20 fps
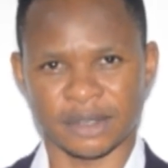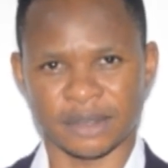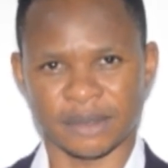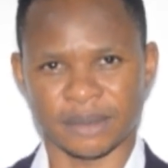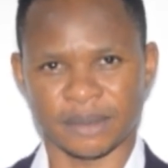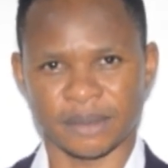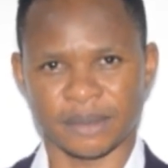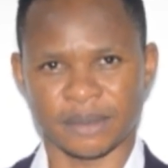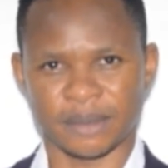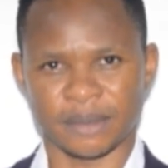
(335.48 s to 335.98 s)

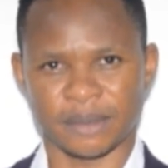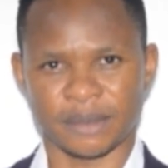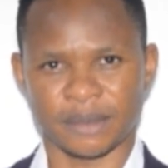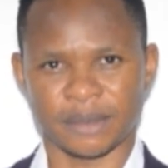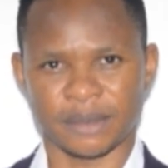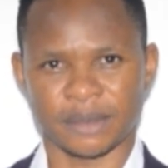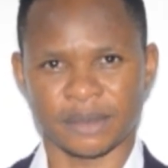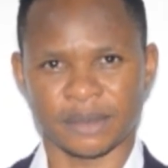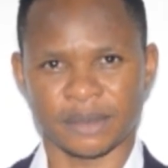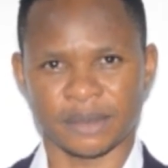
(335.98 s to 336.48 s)

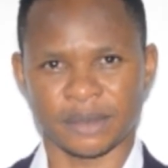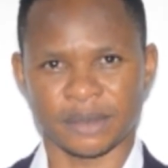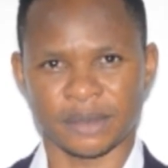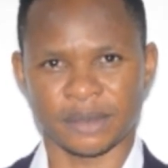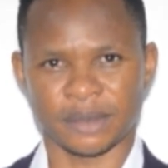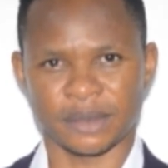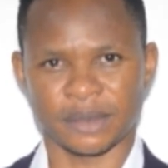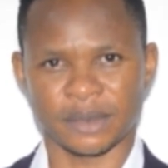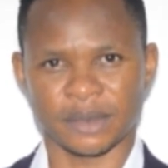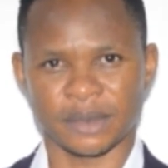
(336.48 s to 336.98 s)

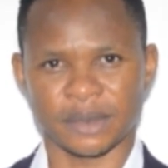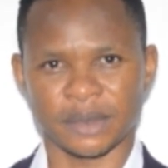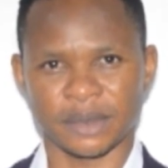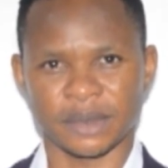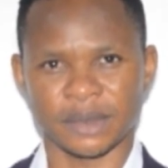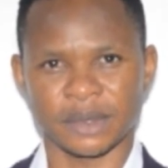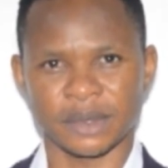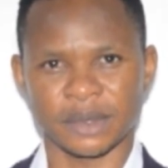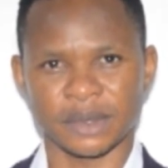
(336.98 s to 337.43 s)
No one is speaking in this clip.